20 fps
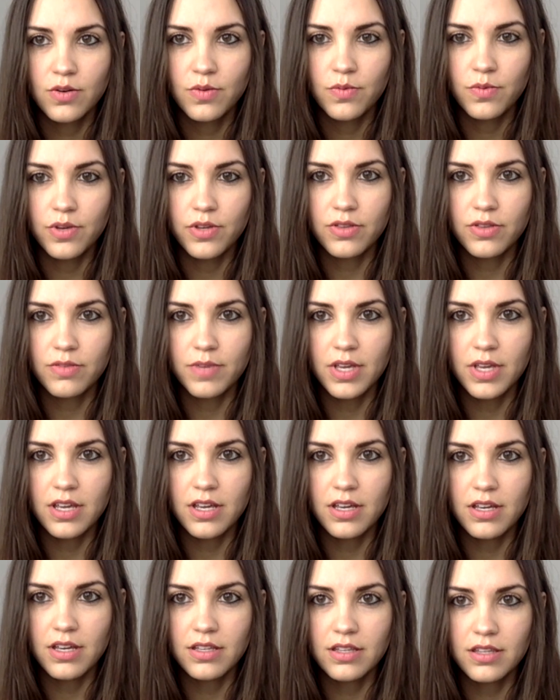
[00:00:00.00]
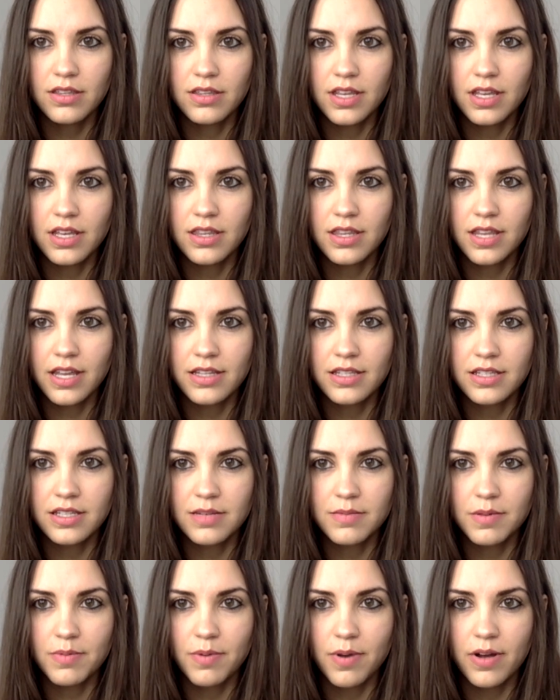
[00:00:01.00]
with me, then that's
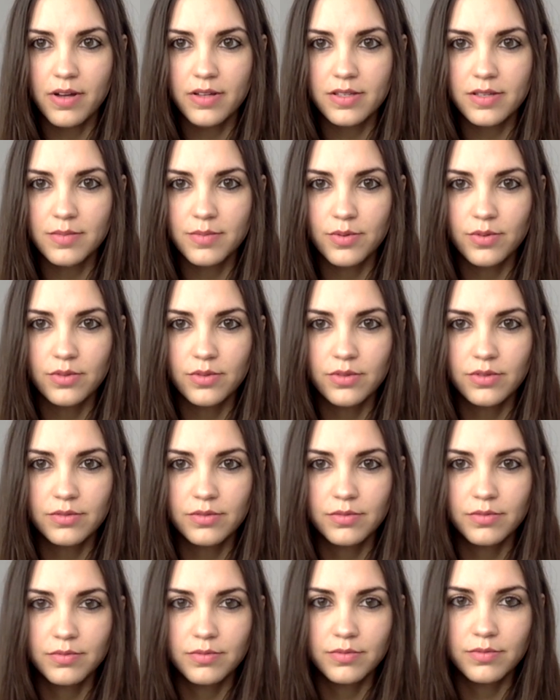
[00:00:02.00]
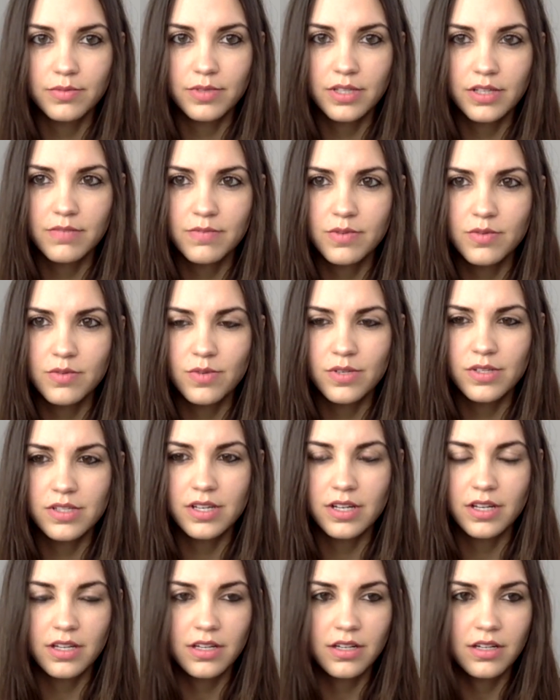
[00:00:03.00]
going to be possible. But give me 1
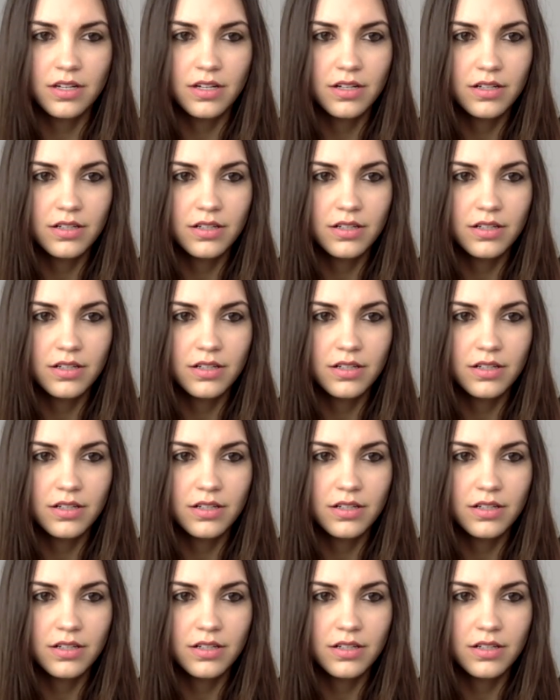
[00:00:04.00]
second here.